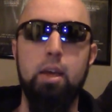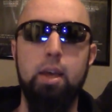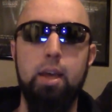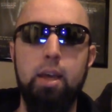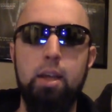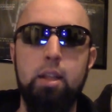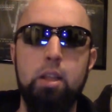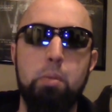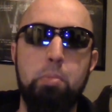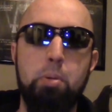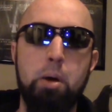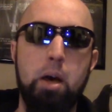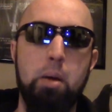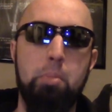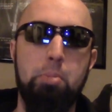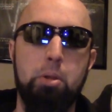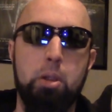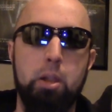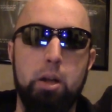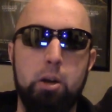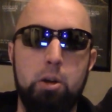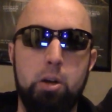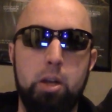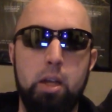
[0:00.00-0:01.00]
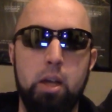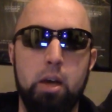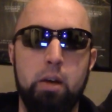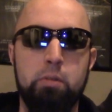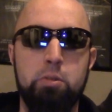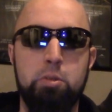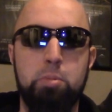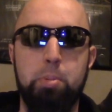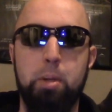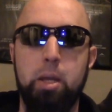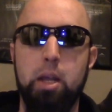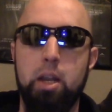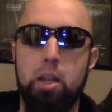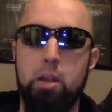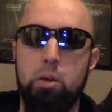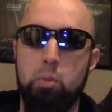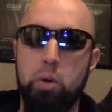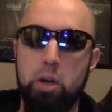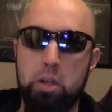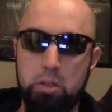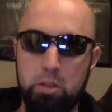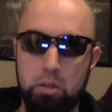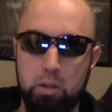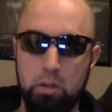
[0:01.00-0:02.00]
in the popularity of spaghetti
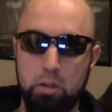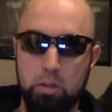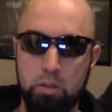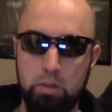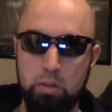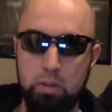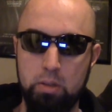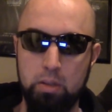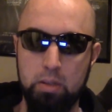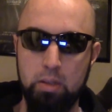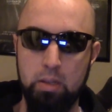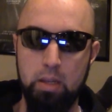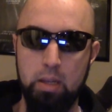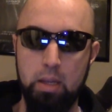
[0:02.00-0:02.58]
westerns.